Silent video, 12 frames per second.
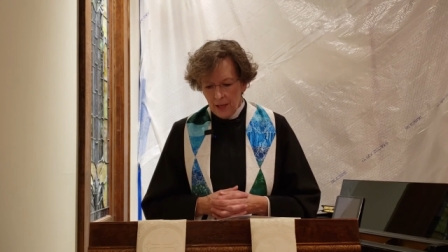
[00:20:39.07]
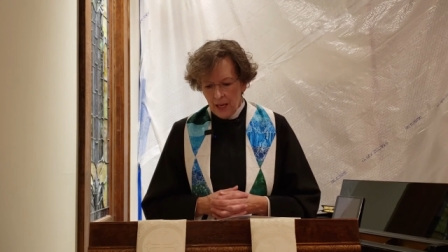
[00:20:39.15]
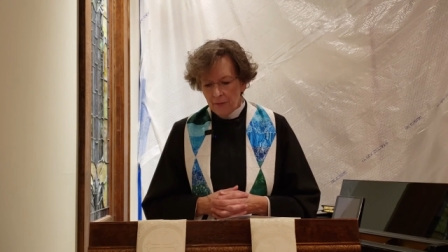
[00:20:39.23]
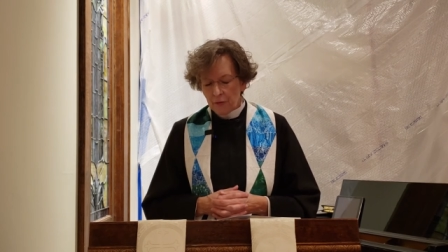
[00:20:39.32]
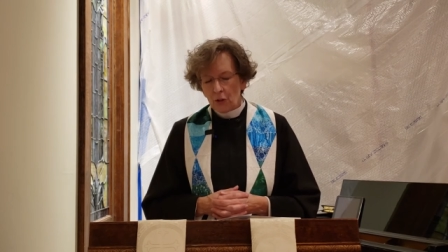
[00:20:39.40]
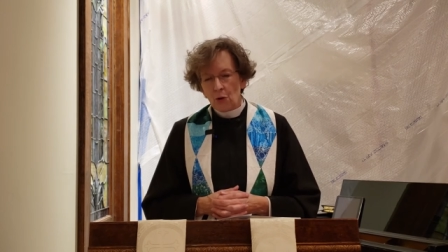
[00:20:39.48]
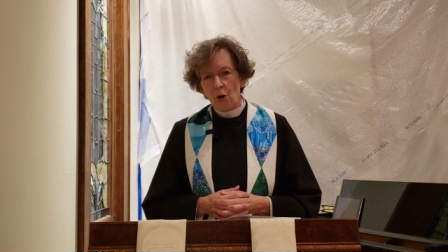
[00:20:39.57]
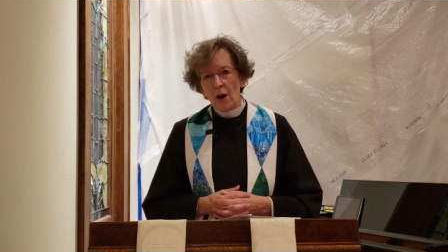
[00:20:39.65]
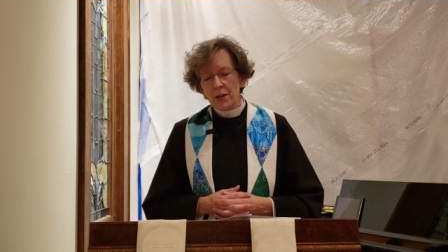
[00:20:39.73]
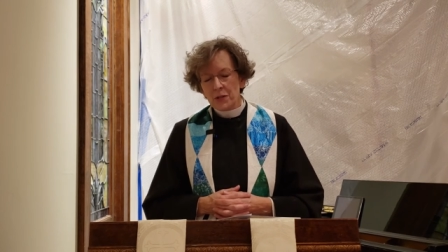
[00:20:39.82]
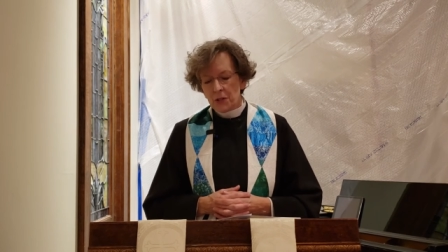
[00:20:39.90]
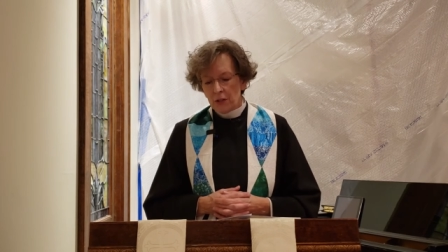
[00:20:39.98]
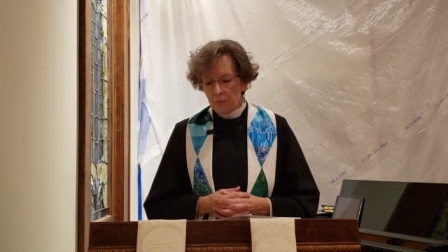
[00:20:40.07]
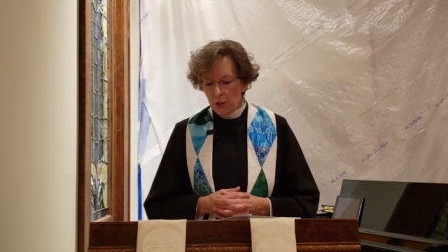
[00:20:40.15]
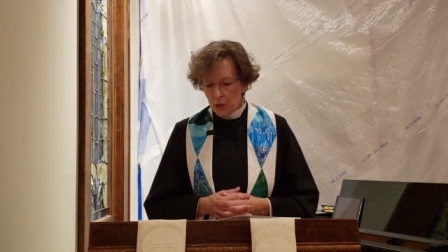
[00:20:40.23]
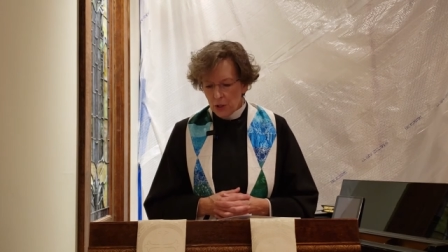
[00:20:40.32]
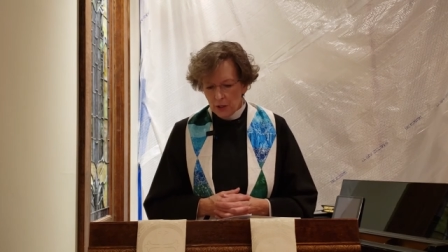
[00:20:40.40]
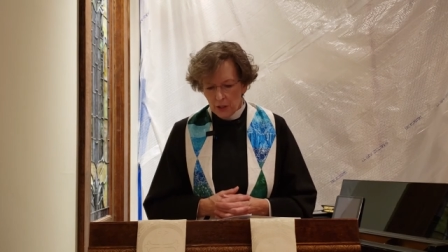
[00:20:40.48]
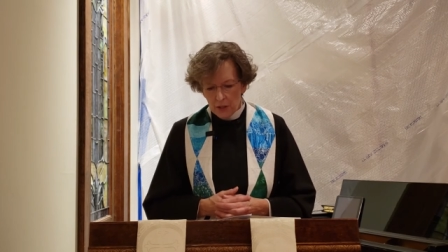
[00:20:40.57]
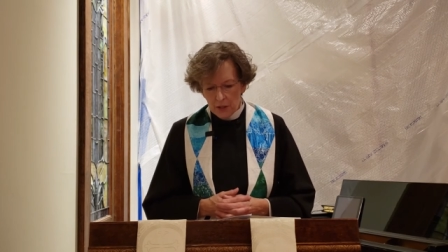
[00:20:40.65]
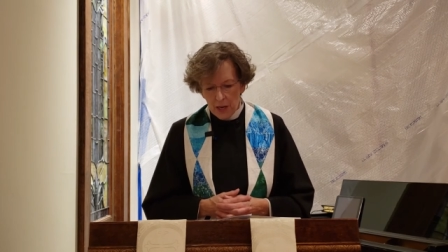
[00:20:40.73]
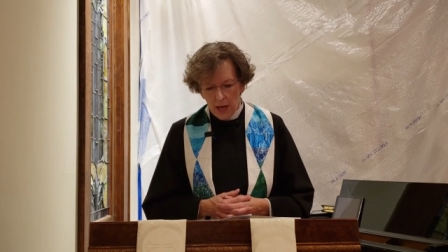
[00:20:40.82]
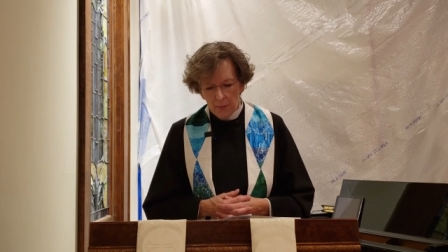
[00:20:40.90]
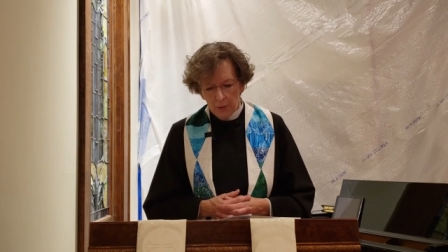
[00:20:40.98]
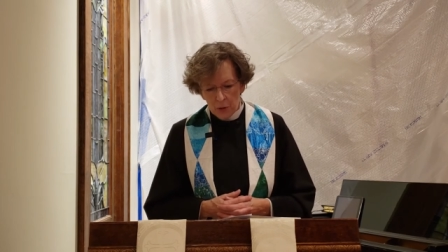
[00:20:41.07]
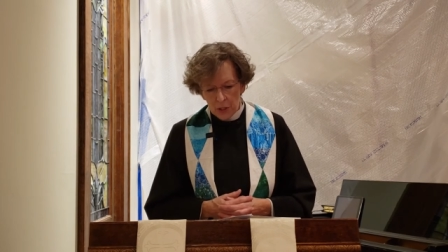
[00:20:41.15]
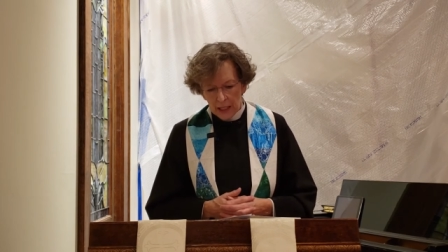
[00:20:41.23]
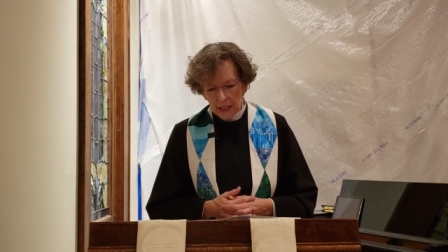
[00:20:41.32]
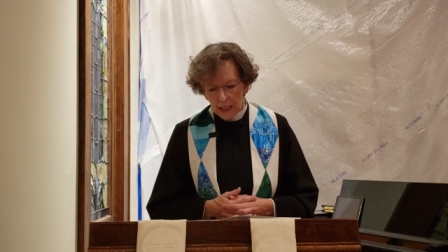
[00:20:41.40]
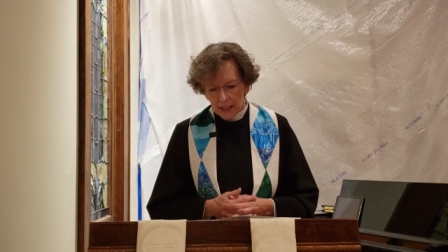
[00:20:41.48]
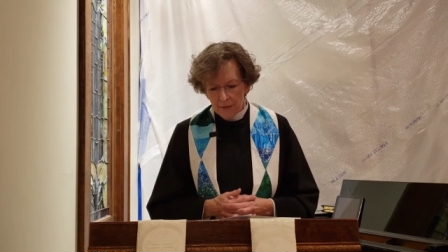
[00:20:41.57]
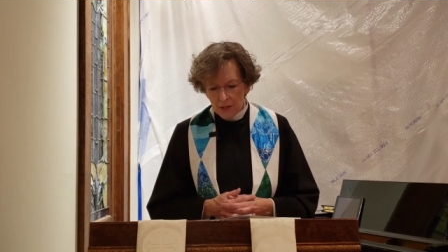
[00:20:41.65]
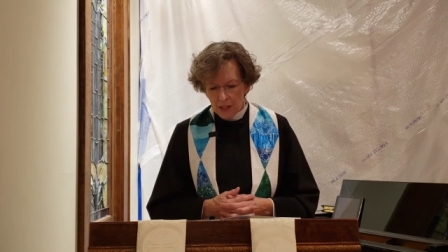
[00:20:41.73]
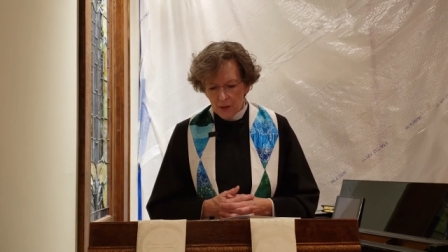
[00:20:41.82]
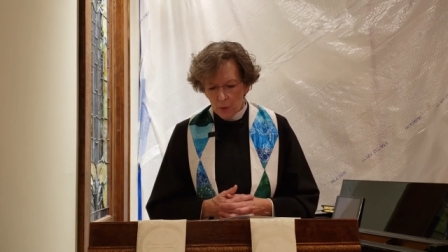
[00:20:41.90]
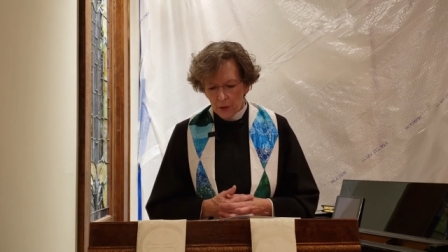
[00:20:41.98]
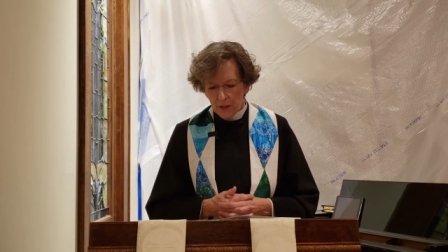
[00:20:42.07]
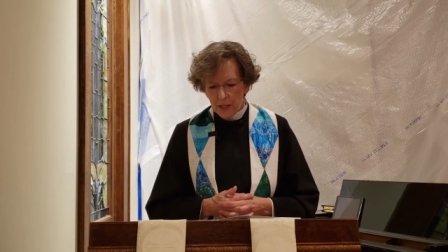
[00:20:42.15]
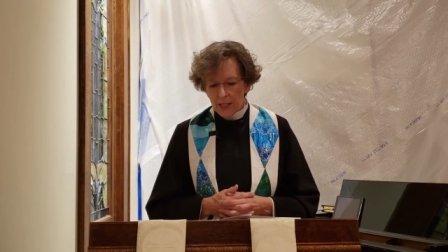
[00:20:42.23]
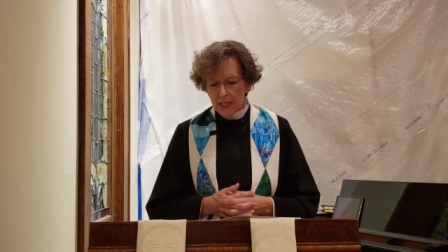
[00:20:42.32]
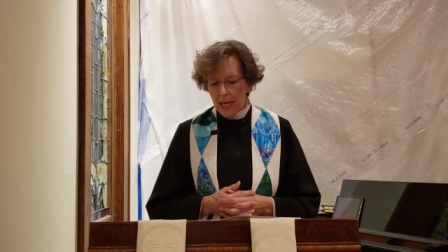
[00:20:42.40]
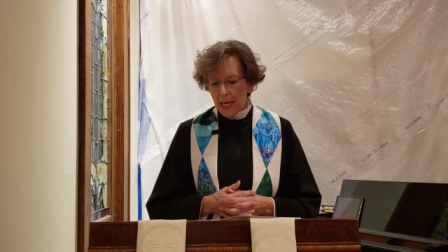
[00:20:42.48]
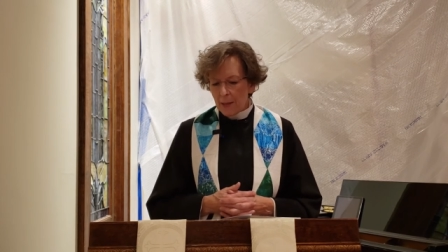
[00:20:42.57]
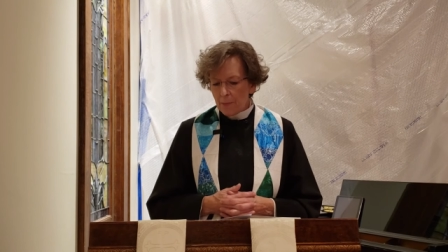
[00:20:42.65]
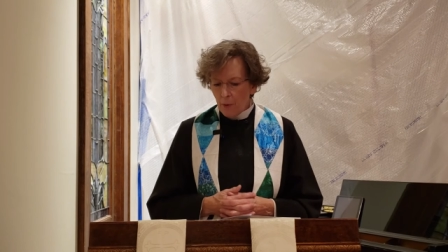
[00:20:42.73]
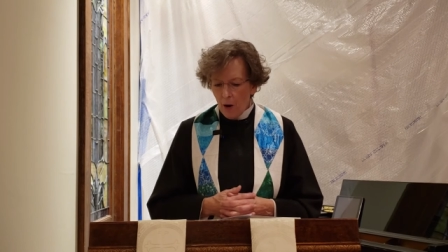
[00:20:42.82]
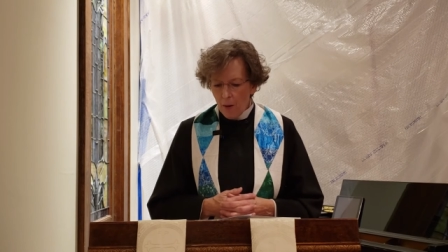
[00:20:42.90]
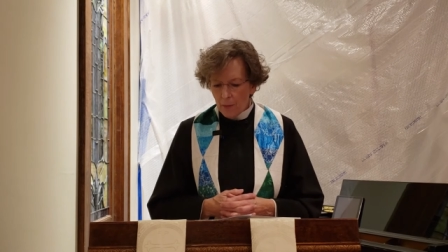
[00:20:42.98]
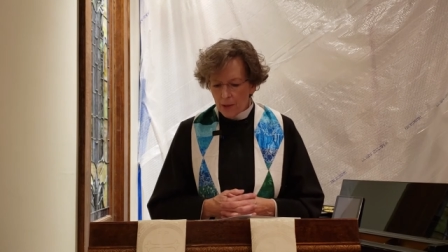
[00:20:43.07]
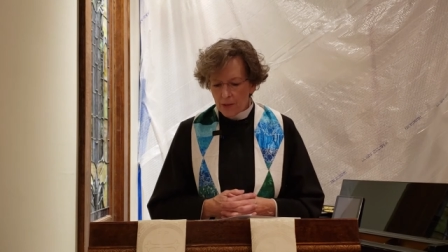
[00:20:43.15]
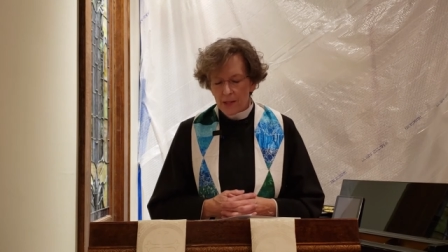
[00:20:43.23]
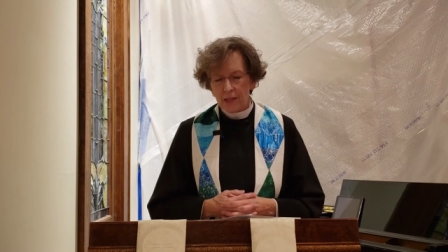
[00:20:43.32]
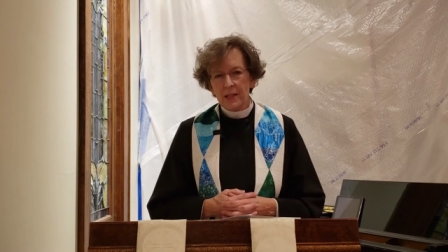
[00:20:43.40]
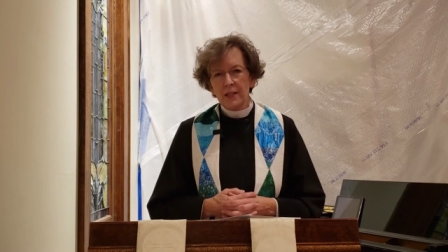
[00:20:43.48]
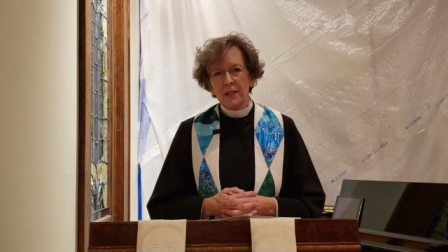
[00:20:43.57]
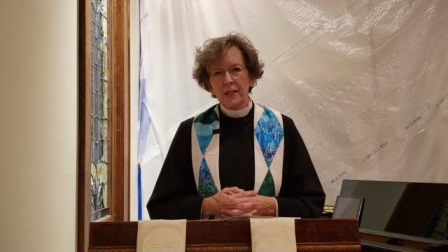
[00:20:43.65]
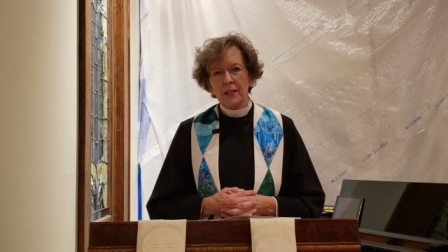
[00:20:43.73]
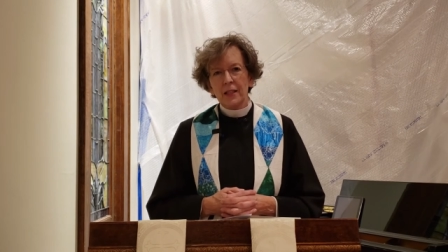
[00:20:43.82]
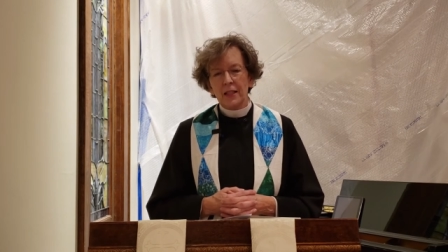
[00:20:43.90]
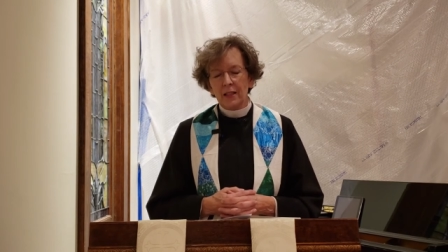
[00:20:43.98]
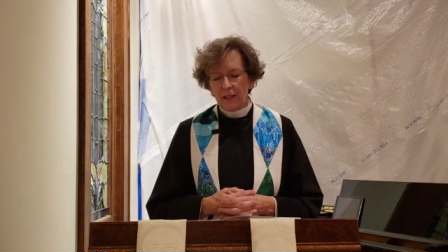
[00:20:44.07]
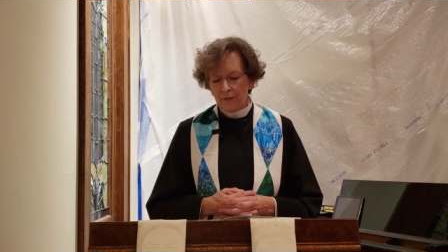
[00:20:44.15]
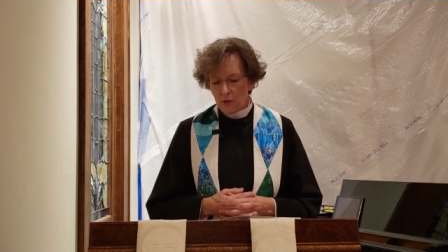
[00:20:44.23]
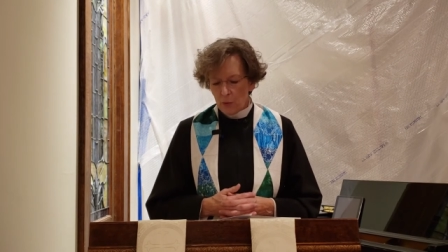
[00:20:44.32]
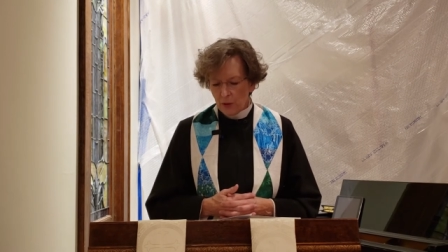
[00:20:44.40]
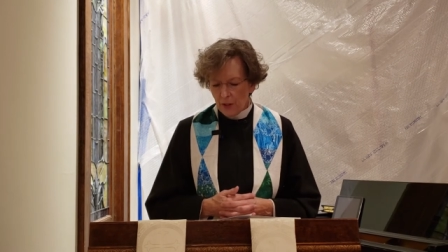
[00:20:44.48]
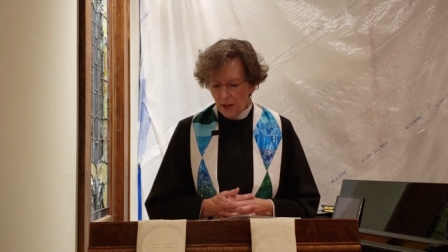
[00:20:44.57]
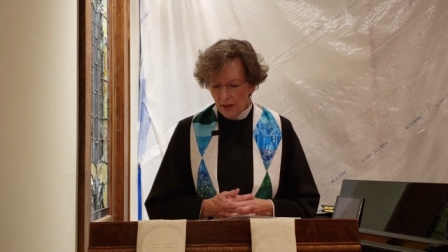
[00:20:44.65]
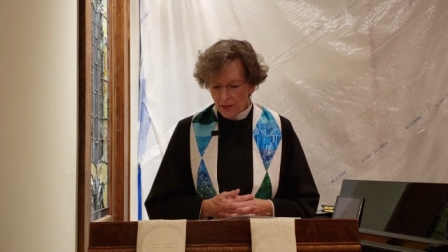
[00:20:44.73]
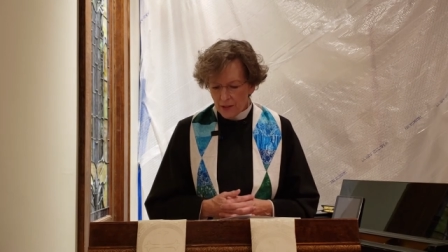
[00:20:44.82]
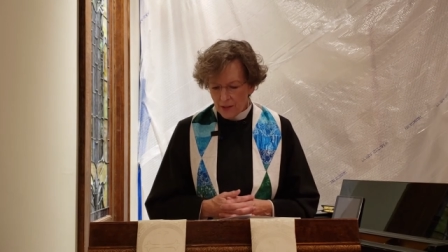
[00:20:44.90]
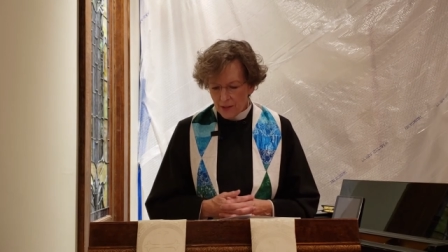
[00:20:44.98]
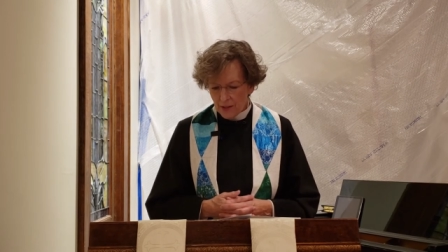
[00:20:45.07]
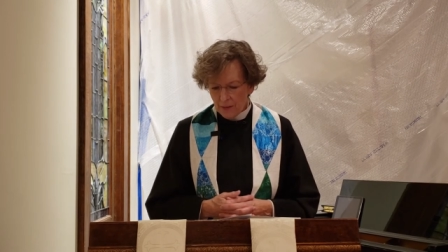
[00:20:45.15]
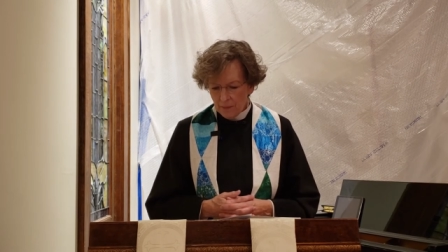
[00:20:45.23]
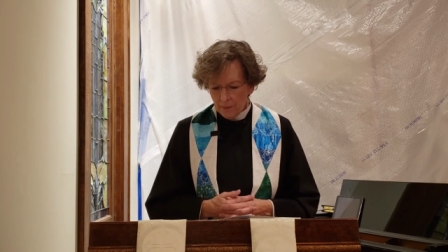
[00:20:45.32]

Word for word: After Christ commissioned the disciples, he leaves them with the same promise he leaves with us.